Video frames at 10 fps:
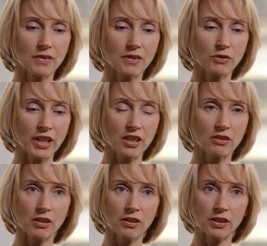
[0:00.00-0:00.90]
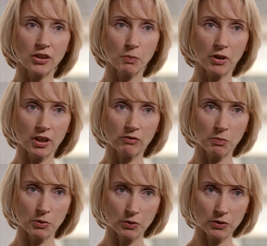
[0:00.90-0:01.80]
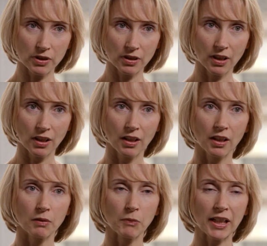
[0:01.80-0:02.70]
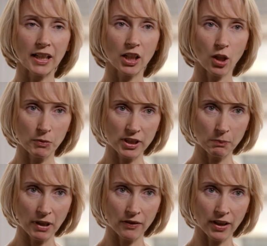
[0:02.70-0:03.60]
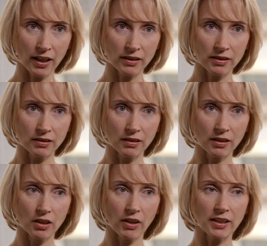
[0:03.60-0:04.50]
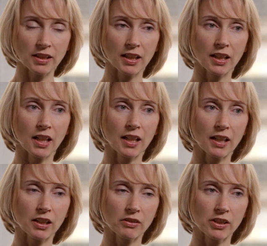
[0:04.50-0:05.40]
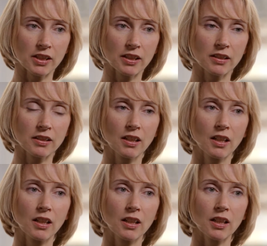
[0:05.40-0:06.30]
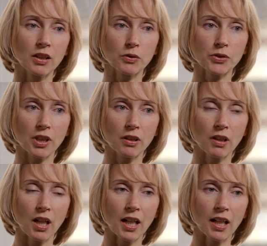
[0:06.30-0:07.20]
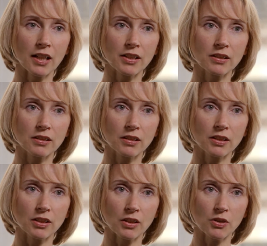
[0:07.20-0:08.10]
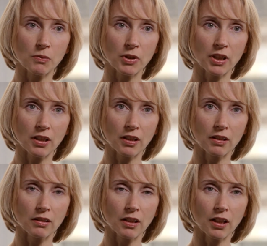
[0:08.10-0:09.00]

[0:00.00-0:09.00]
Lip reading: read through the social worker's report, make any comments about that and correct any inaccuracies, and also highlight to the social worker